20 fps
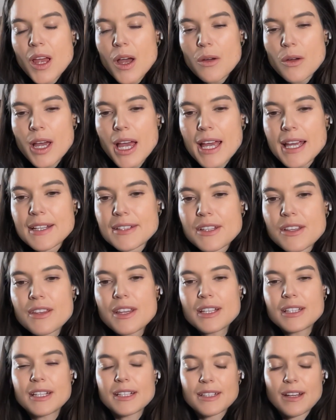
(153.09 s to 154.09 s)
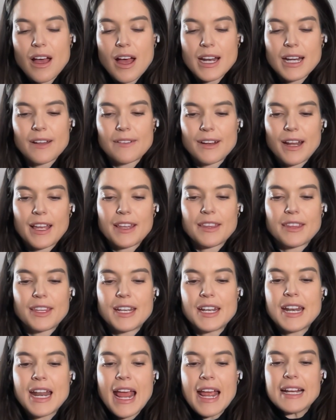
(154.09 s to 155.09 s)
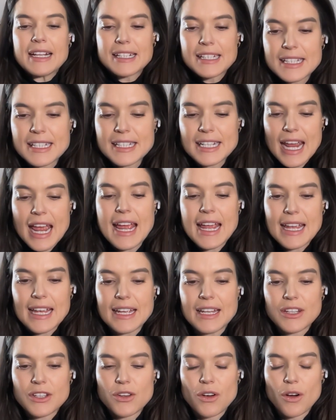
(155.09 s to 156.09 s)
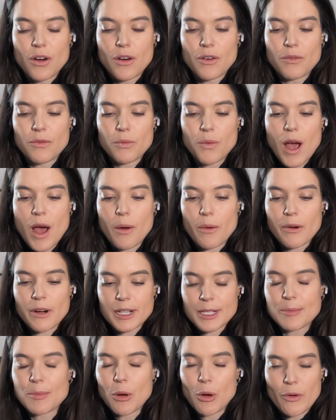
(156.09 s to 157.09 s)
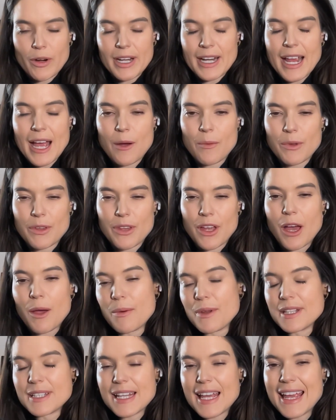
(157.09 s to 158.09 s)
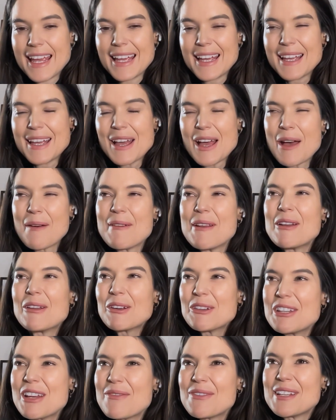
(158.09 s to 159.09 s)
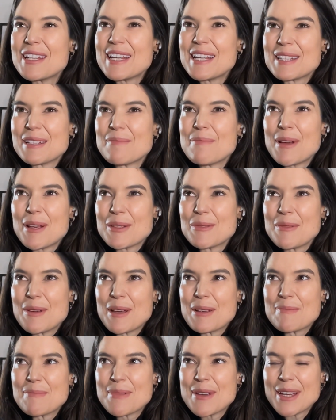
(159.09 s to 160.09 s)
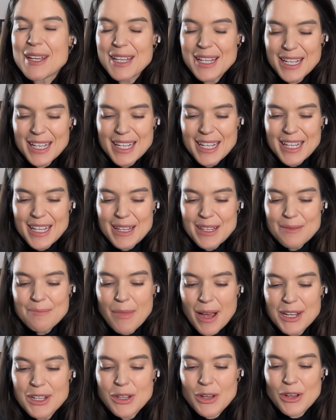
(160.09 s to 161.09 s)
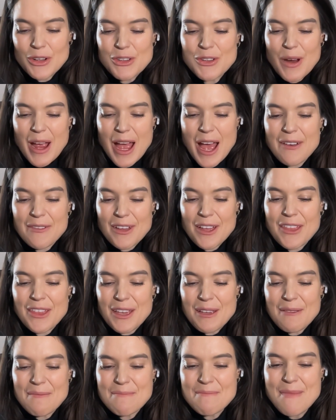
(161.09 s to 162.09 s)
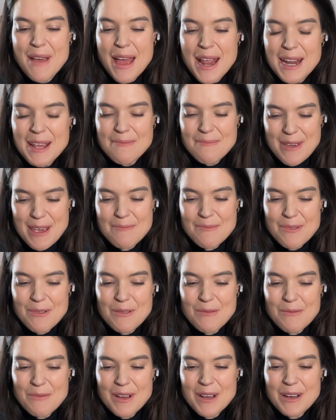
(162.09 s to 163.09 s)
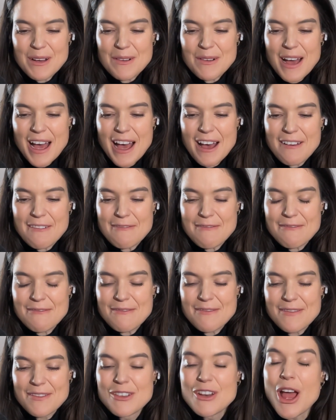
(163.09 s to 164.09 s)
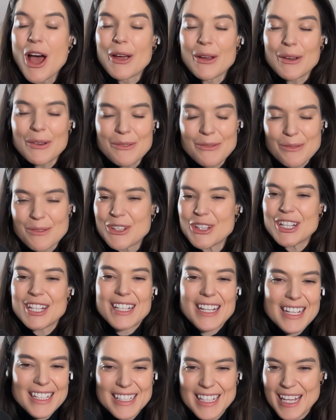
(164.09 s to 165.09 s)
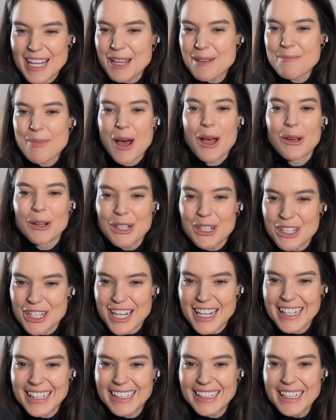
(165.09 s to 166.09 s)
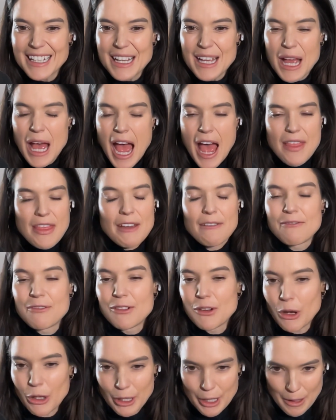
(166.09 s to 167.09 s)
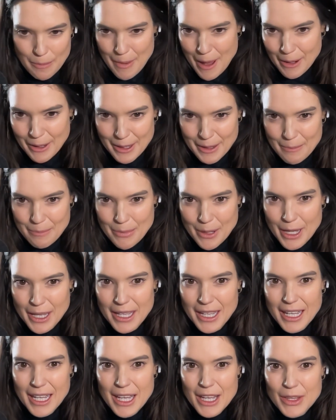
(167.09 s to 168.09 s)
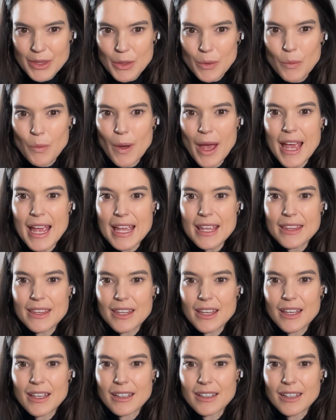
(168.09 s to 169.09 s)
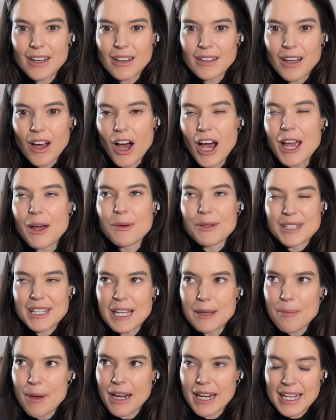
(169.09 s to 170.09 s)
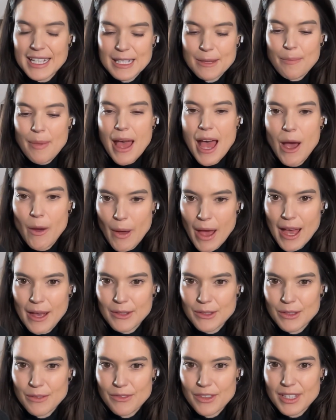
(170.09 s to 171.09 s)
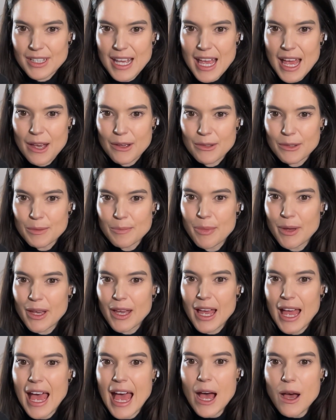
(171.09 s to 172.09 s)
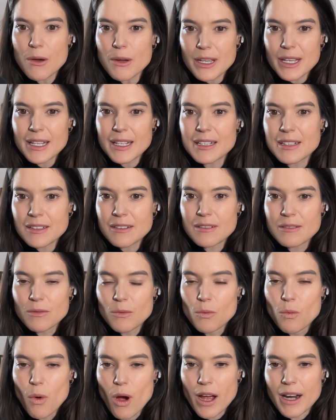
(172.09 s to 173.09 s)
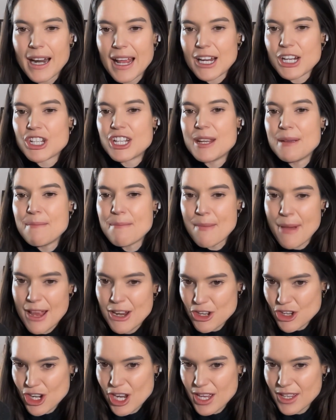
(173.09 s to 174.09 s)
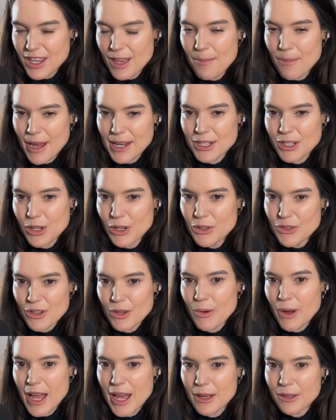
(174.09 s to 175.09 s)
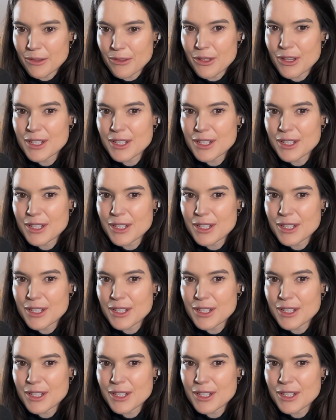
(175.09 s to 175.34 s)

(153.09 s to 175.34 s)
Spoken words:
Okay, so this is kind of like the next stage of where we're exploring now with, I would say, I mean, longevity is a buzzword, but mitochondrial health, I think many people will have known from GCSE biology and then forgotten about it. But the way that I always think about it is a powerhouse of the cells. But how can one actually measure their mitochondrial health?